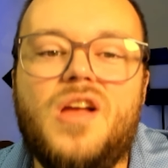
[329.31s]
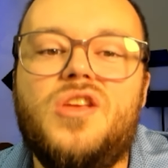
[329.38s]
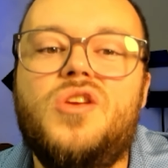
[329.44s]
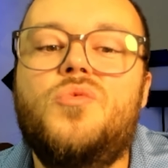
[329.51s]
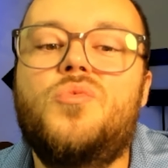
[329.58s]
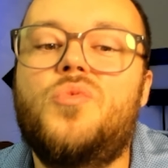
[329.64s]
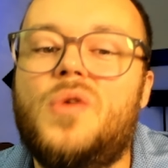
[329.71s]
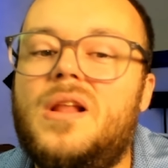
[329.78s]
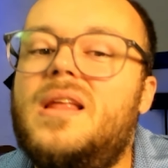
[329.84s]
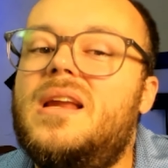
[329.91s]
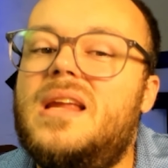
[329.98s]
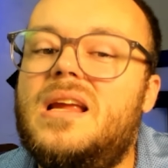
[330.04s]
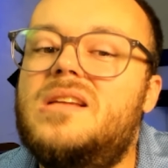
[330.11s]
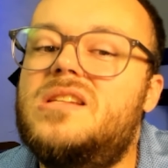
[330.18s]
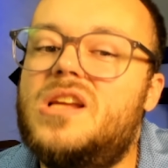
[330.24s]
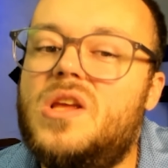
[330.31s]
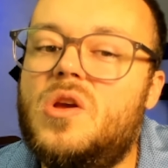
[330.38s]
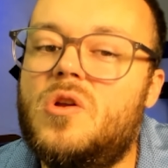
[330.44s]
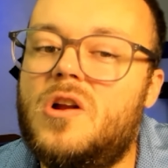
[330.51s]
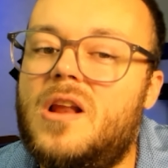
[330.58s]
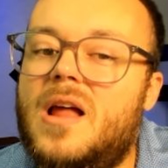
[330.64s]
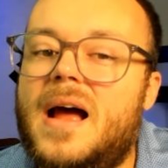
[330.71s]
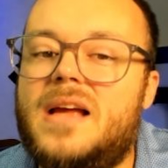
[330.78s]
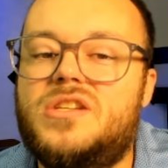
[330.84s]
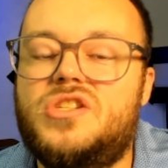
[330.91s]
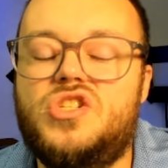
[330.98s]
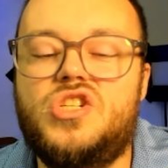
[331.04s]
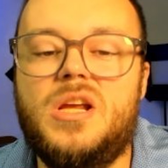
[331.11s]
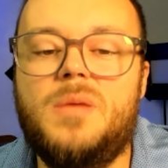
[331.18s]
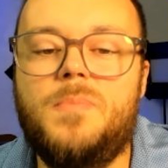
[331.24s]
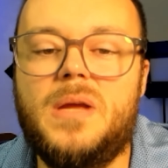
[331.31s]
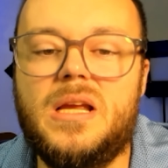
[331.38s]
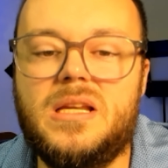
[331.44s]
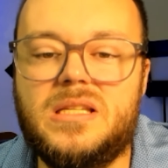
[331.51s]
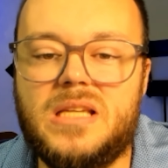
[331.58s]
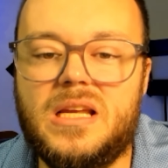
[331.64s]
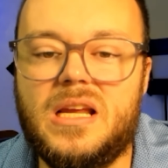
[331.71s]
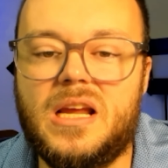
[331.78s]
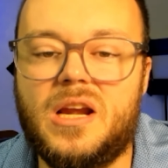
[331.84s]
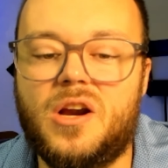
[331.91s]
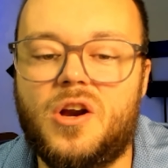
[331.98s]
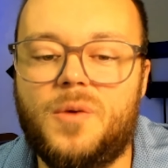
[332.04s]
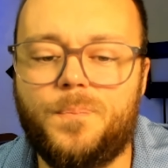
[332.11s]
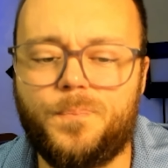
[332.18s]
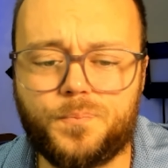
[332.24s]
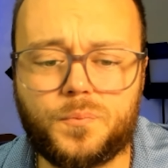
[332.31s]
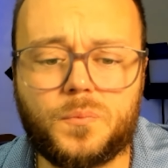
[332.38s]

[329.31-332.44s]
You really need to utilize GPT here